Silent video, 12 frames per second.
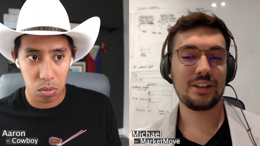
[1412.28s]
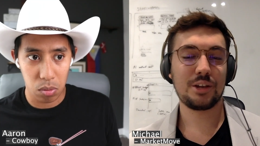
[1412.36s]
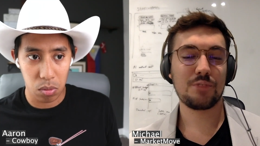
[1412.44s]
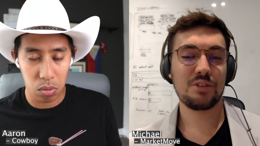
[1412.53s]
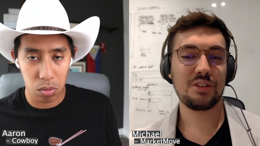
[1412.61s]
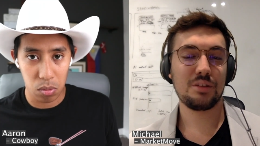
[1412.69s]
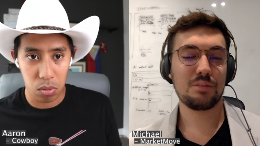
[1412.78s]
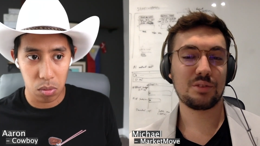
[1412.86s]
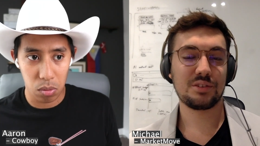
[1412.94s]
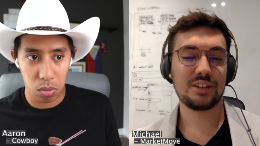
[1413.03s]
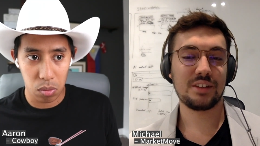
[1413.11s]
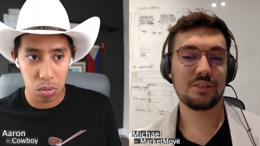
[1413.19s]
Speaker 1: liquidity
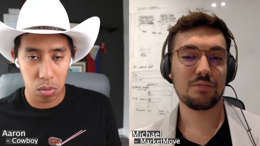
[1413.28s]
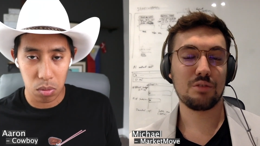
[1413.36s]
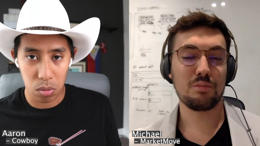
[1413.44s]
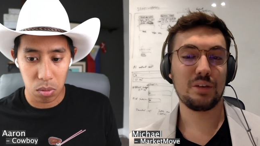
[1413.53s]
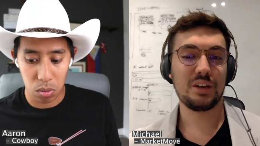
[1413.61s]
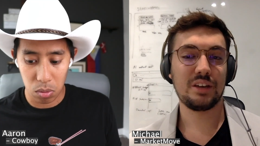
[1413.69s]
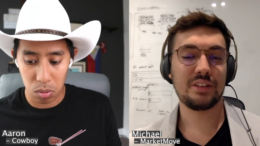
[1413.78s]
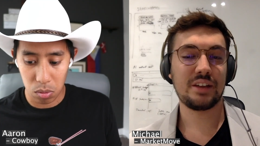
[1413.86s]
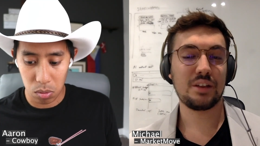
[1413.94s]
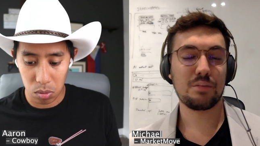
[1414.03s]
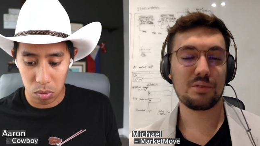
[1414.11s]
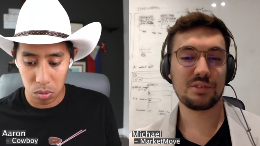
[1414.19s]
percent will be
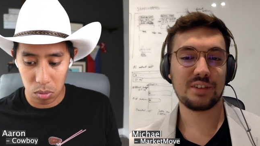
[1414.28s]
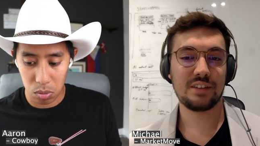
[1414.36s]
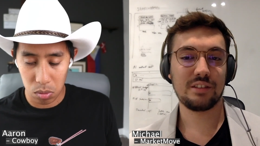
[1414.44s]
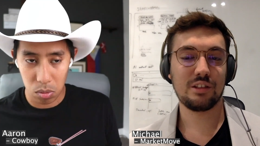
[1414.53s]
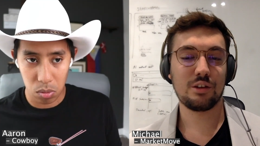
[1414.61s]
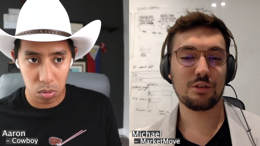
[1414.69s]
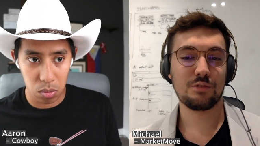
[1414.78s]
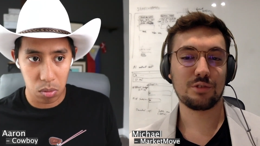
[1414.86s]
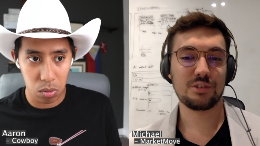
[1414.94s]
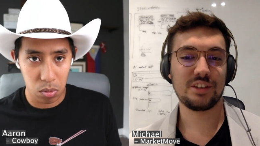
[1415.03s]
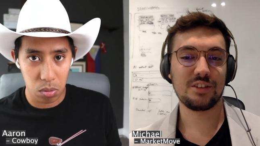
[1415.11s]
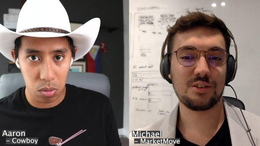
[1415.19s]
90% locked for
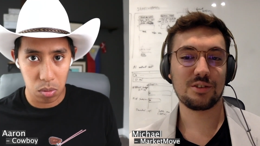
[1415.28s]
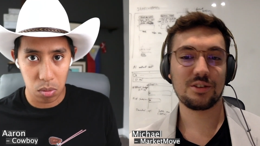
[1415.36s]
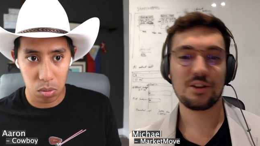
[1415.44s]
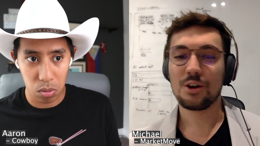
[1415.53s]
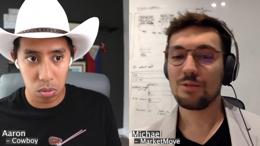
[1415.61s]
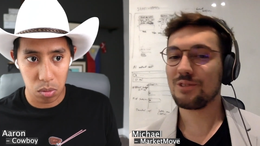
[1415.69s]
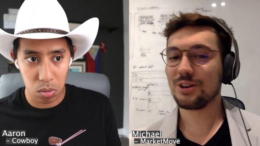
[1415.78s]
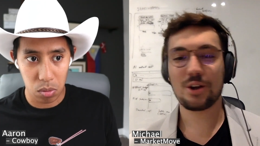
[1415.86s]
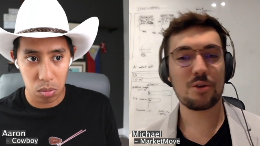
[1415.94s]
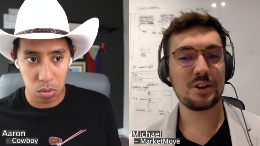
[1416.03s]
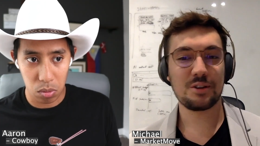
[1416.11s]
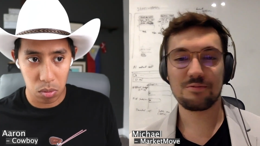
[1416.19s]
10 years. We are
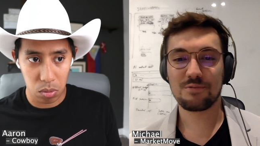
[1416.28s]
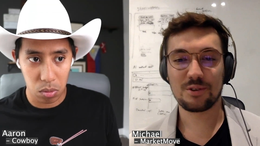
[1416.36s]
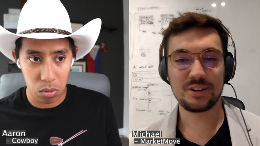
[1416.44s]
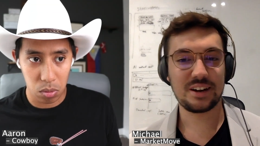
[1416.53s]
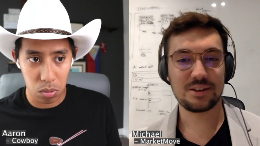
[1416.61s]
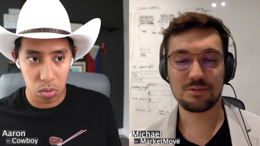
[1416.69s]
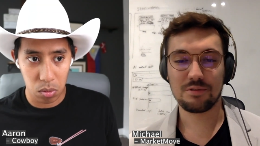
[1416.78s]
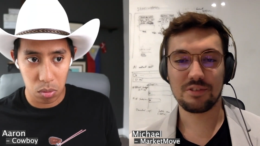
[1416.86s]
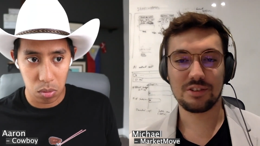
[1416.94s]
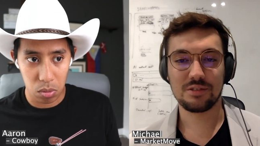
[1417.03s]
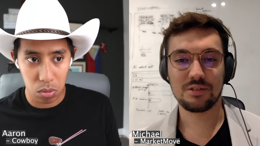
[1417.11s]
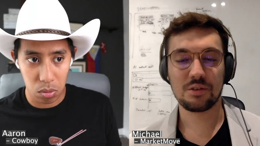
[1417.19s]
going 4 years with
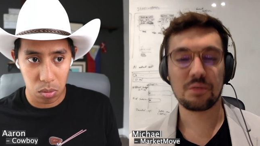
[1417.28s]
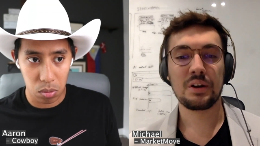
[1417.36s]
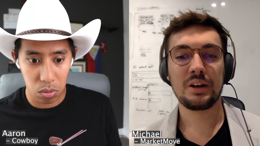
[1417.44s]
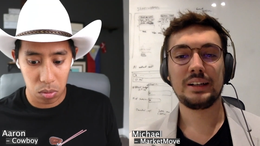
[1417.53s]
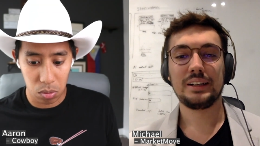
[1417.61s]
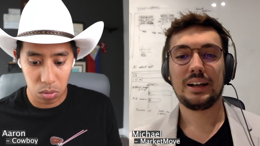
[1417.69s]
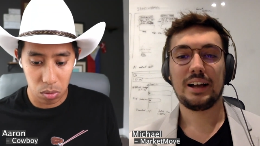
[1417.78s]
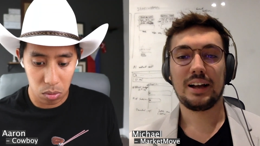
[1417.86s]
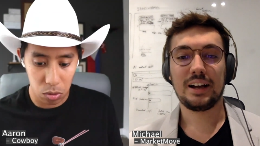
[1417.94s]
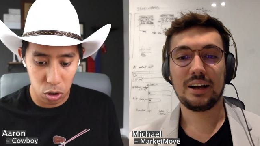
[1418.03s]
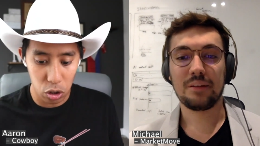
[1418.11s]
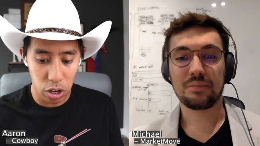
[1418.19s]
this.
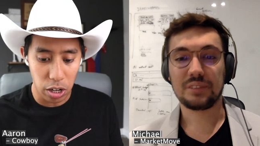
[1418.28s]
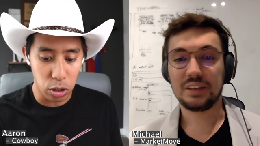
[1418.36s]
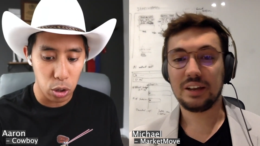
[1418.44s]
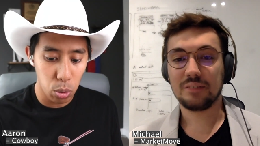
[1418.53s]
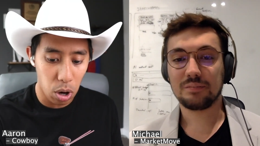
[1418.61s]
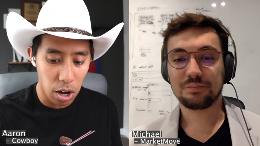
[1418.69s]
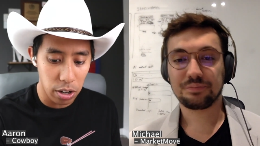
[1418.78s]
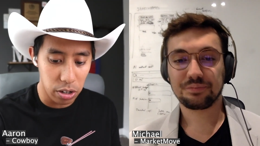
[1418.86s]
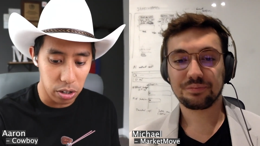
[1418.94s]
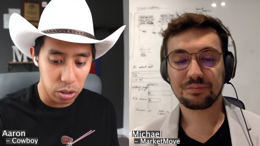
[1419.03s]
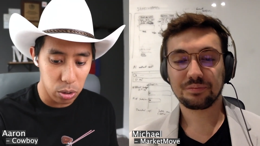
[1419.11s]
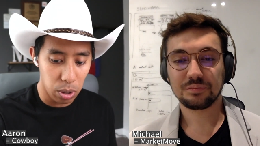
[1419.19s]
Speaker 2: So you got
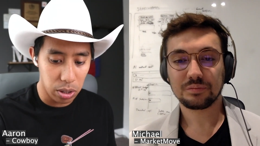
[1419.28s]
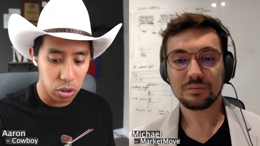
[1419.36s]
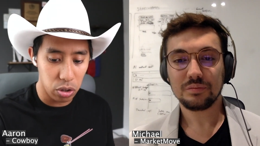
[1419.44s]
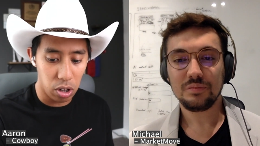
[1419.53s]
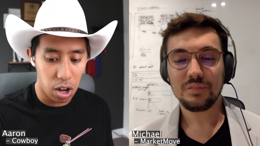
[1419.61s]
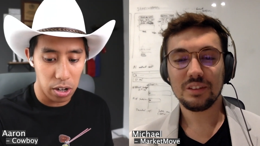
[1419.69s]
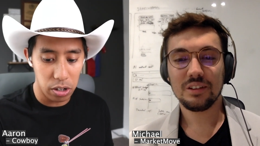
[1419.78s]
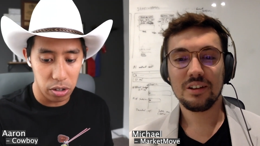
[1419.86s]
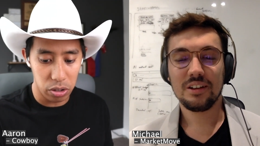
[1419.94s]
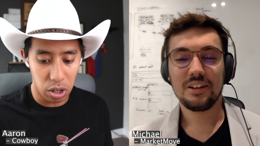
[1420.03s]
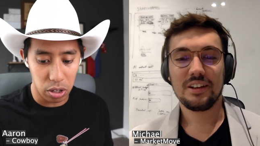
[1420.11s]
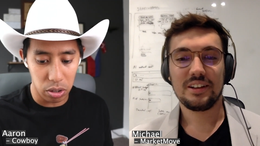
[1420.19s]
two external
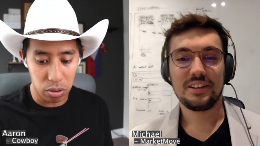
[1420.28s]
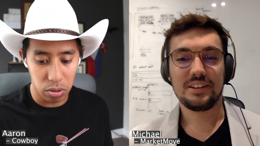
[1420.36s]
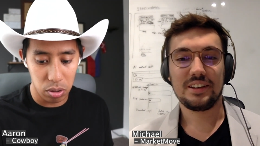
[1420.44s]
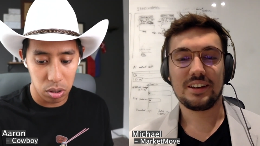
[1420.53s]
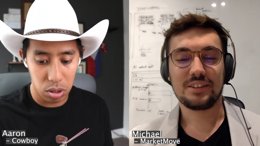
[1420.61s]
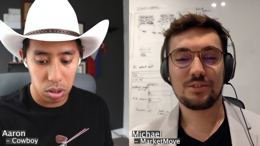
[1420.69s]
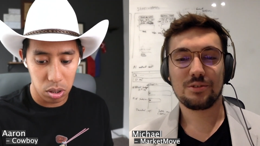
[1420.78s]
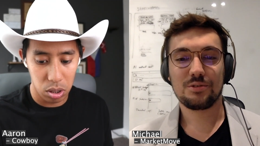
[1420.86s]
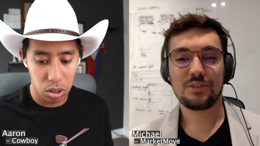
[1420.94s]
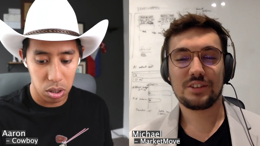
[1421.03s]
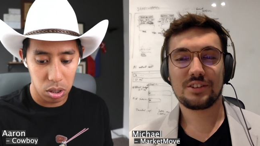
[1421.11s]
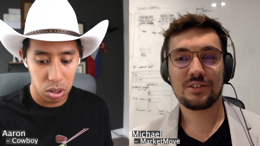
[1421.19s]
auditors on you.
Speaker 1: Yeah, two
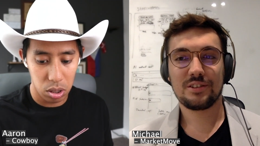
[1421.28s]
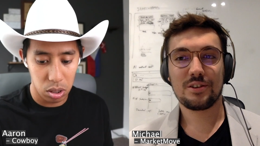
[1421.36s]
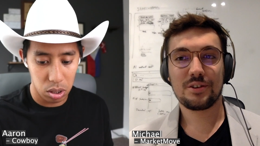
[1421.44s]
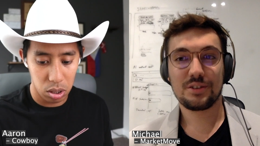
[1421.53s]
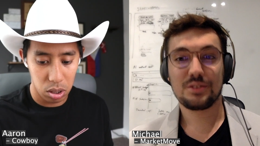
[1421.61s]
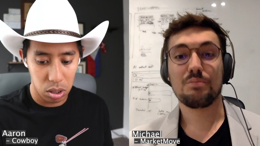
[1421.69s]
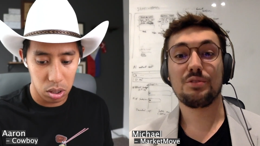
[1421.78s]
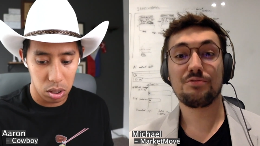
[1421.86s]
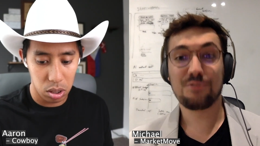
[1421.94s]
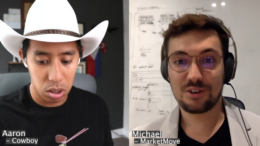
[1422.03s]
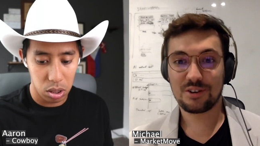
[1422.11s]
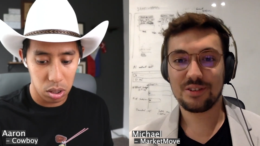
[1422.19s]
external audits
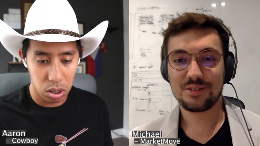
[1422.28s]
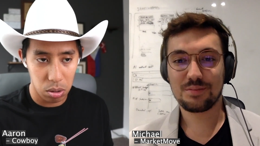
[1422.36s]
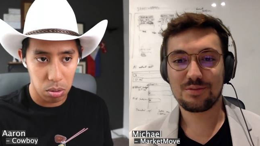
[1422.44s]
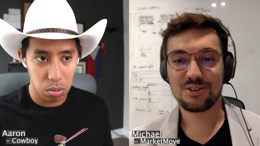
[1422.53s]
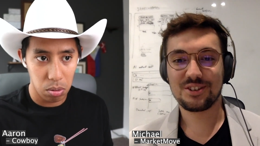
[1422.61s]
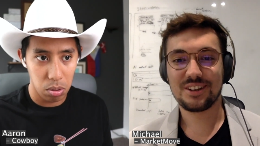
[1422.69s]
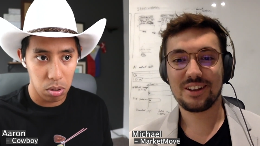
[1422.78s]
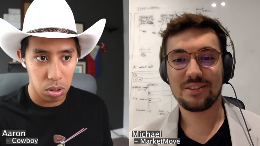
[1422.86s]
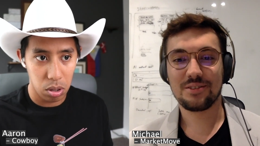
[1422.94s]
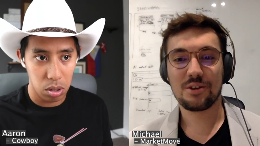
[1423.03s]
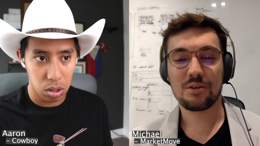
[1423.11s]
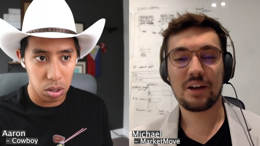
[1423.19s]
before the pre-sale,
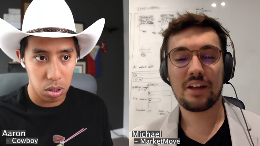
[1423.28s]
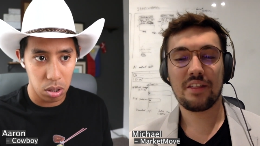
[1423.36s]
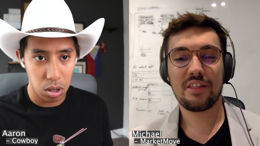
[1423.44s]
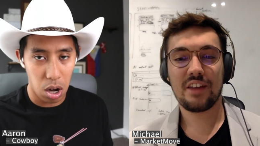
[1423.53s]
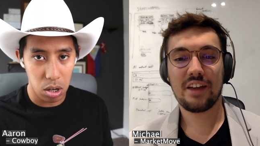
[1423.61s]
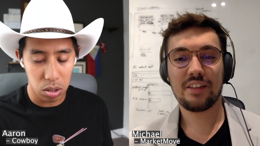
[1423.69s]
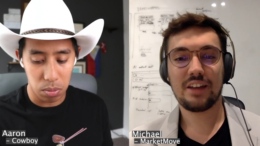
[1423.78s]
and then